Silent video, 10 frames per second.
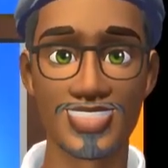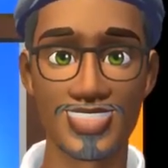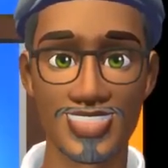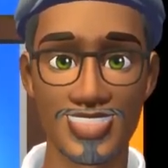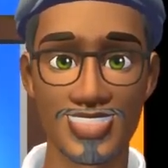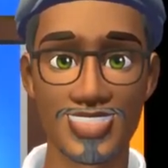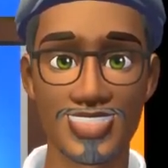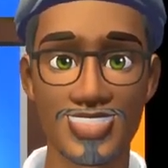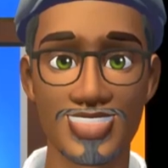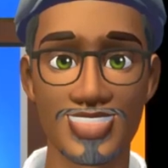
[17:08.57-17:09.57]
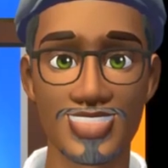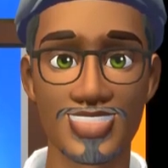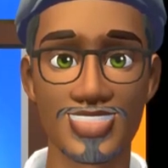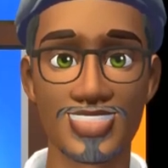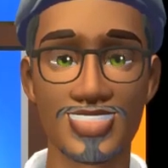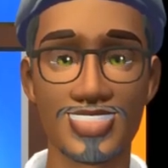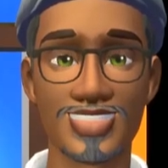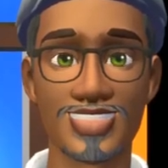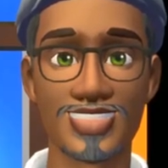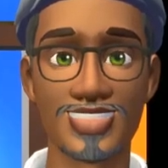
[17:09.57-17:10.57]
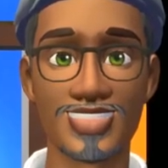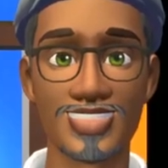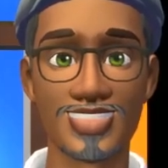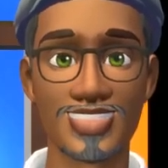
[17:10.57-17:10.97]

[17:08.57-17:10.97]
[no speech]